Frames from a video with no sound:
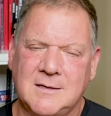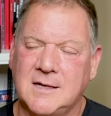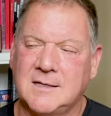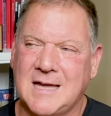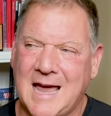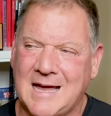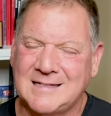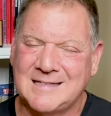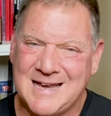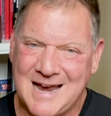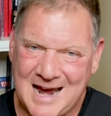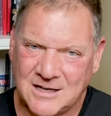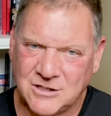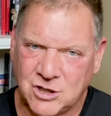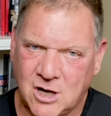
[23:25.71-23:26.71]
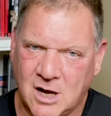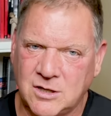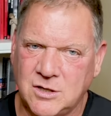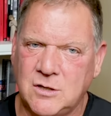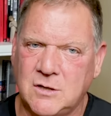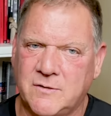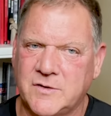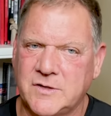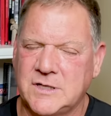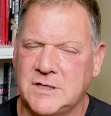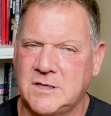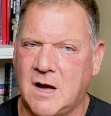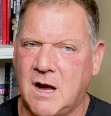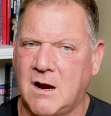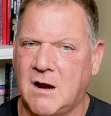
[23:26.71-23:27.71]
It's at
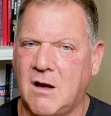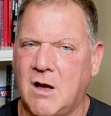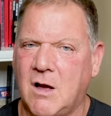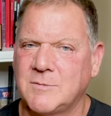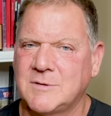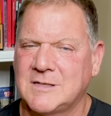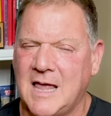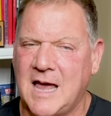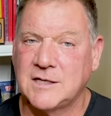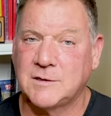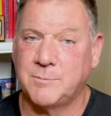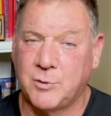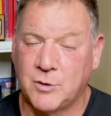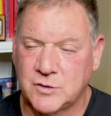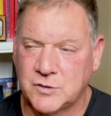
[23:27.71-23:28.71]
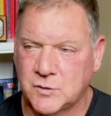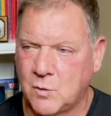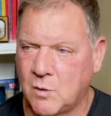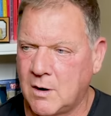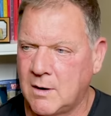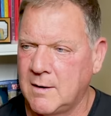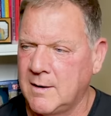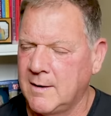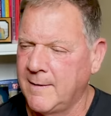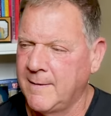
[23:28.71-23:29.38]
danjohnuniversity.com slash bookstore.